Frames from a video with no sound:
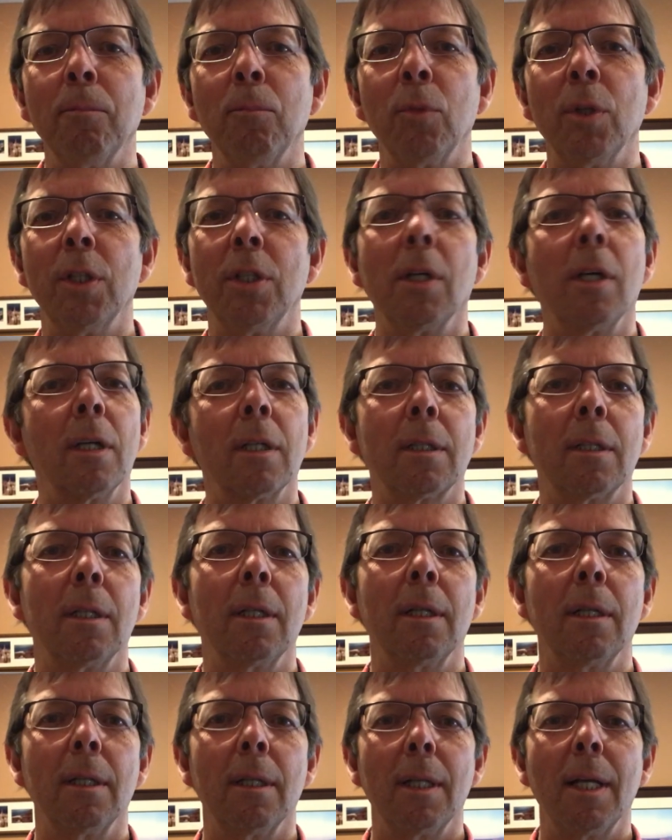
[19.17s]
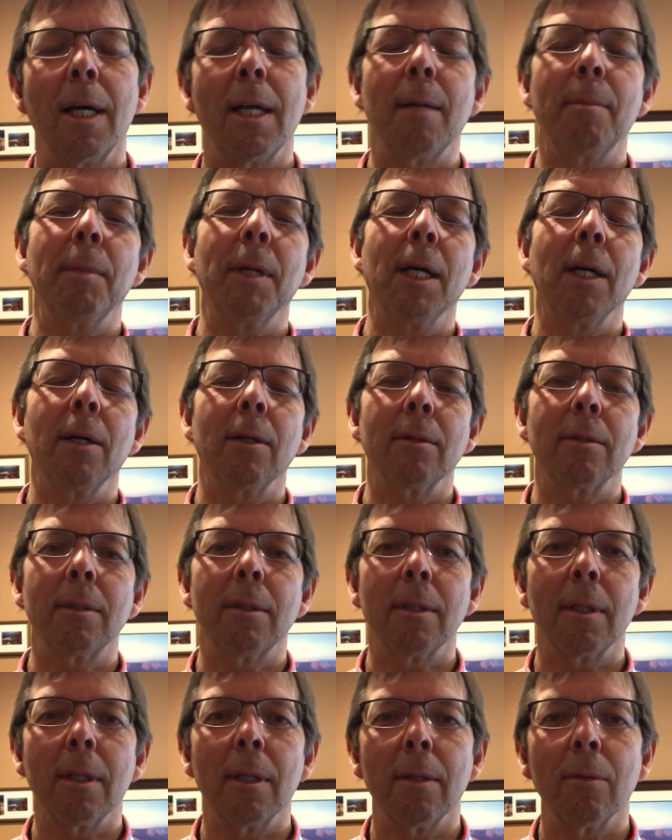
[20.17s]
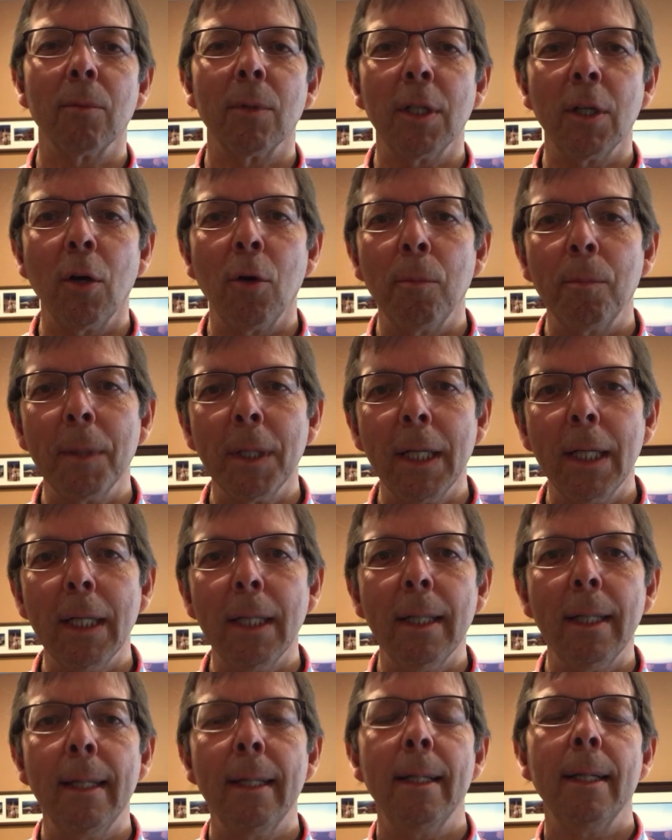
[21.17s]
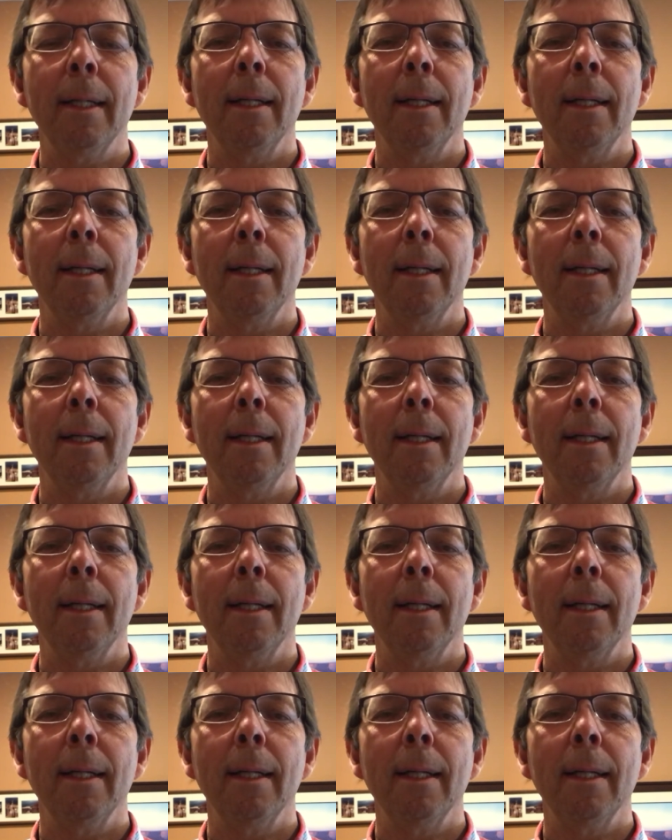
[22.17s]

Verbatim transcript: We talked a lot about uh, reopening,